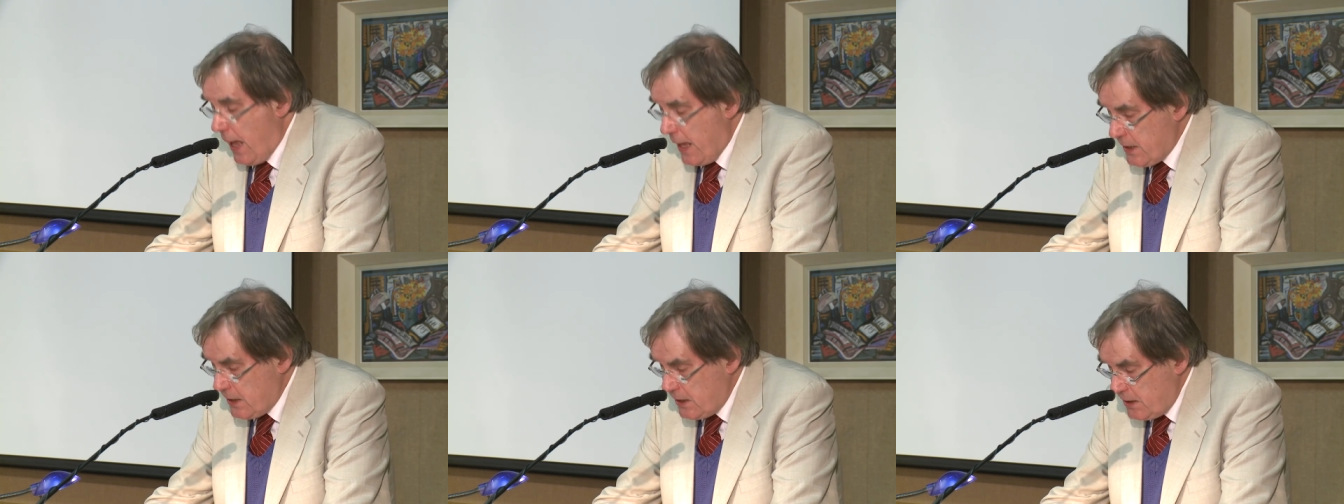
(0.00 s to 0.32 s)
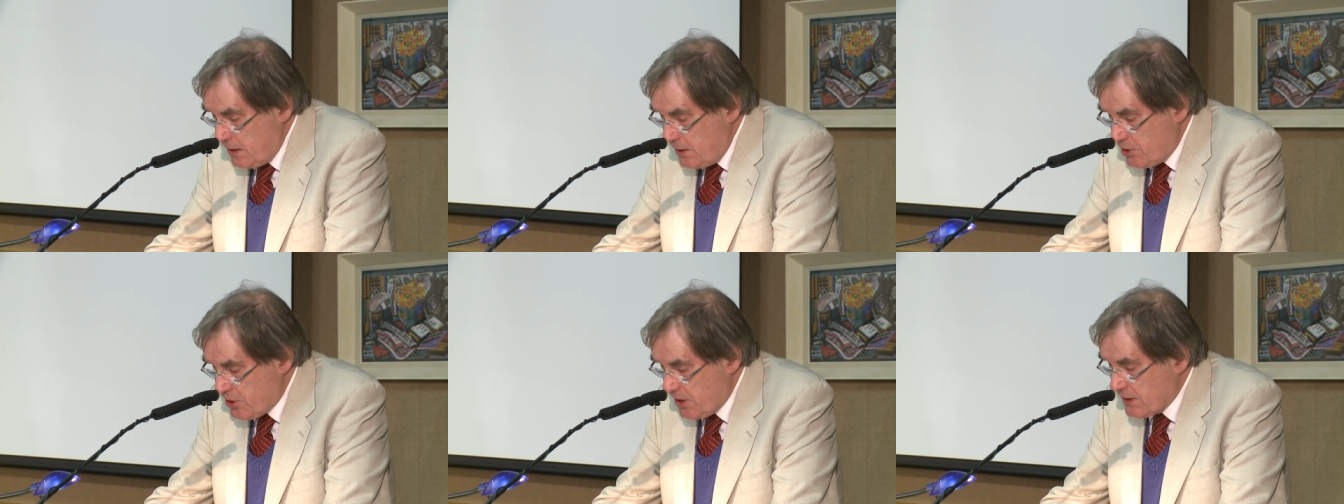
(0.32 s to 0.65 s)

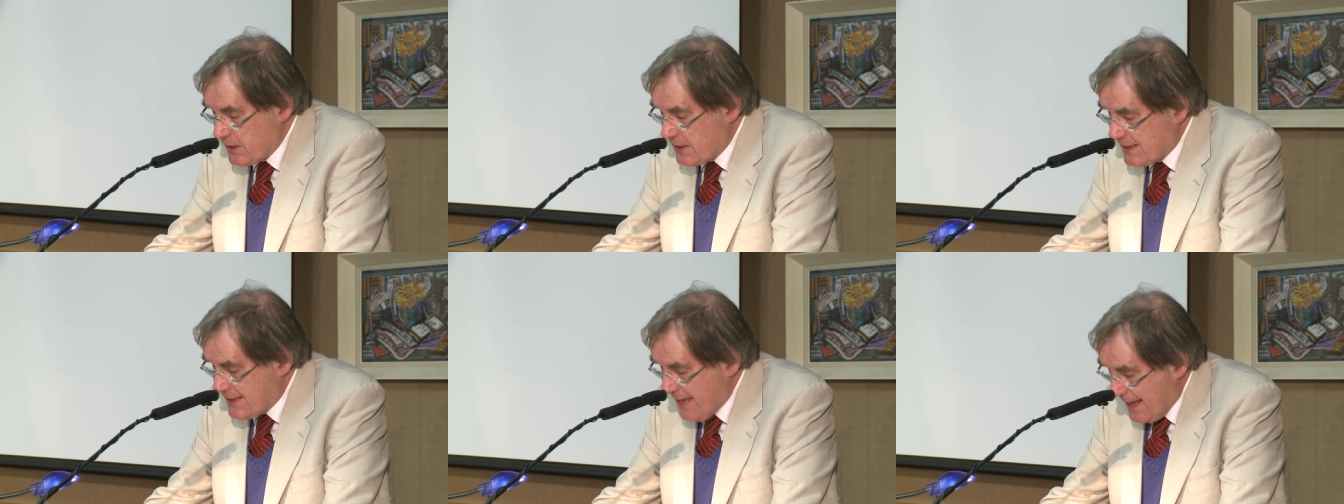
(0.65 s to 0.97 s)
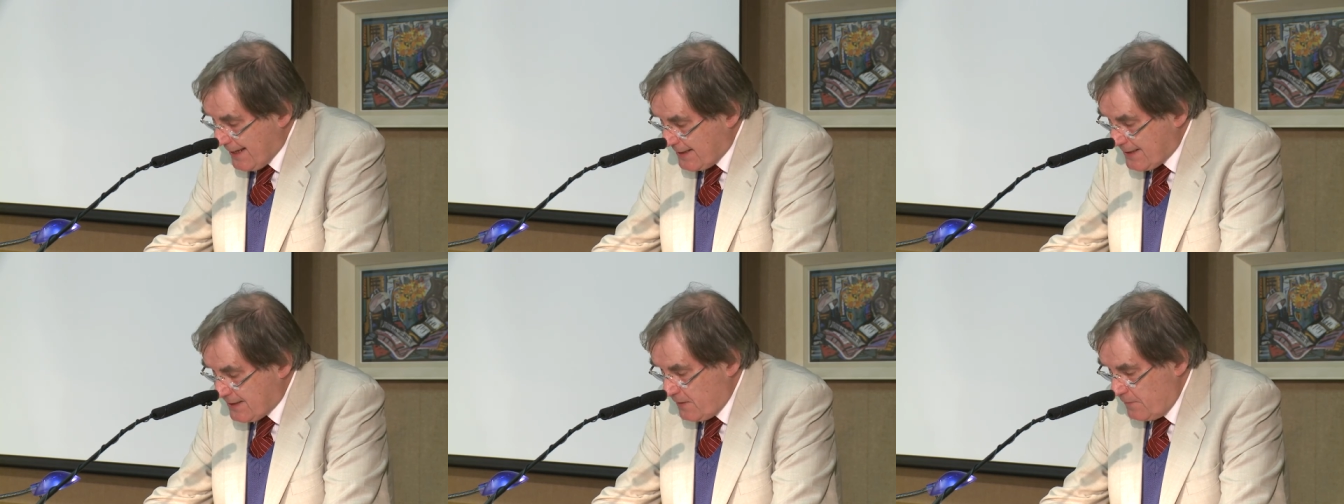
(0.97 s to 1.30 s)
age and
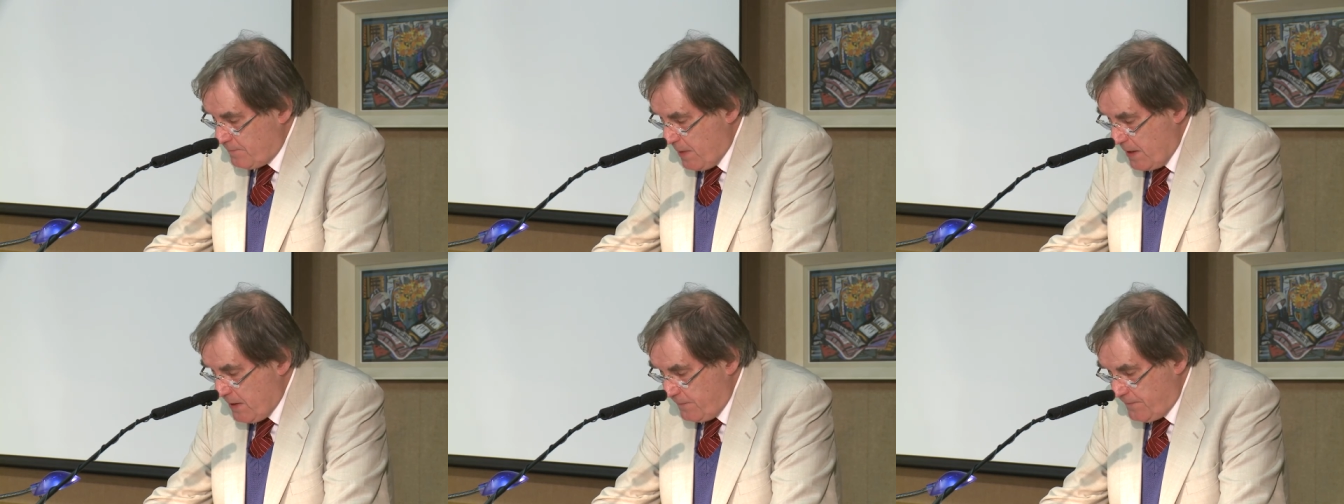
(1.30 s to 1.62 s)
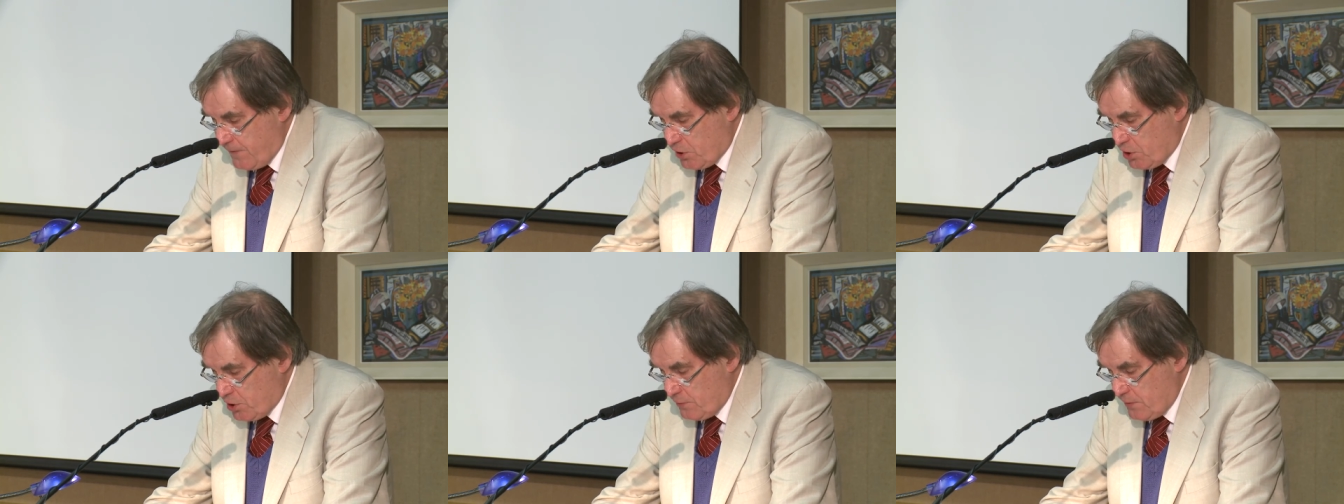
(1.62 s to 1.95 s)
sex of
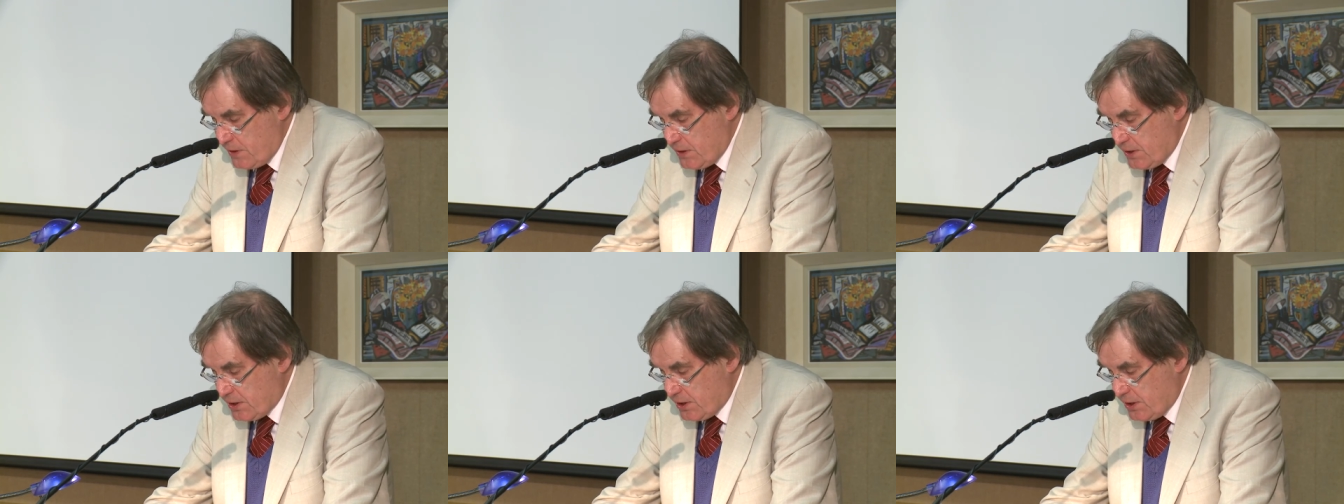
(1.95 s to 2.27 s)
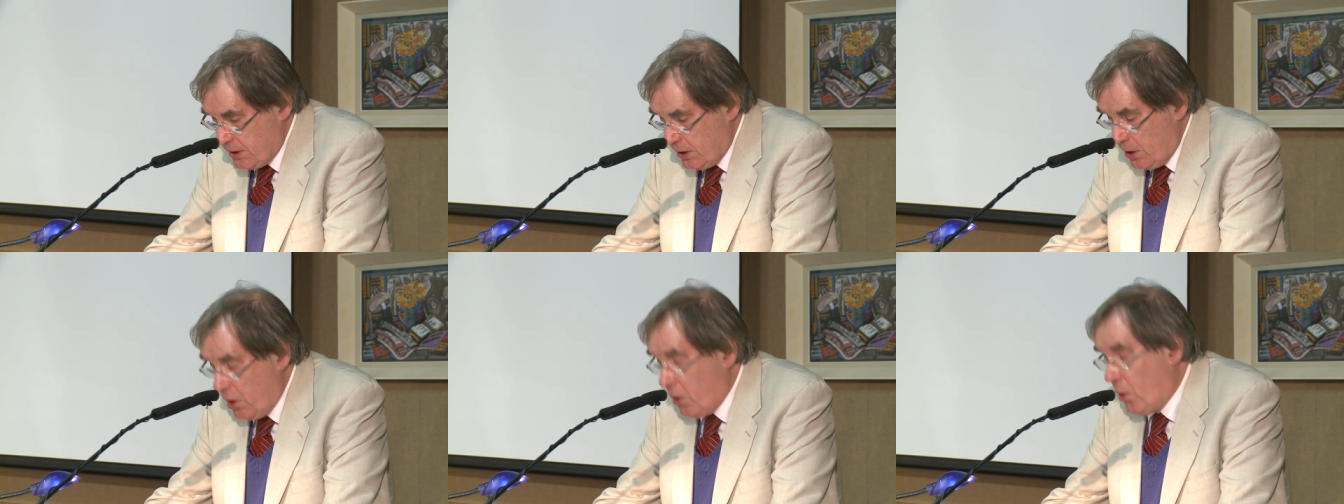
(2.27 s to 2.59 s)
beneficiaries,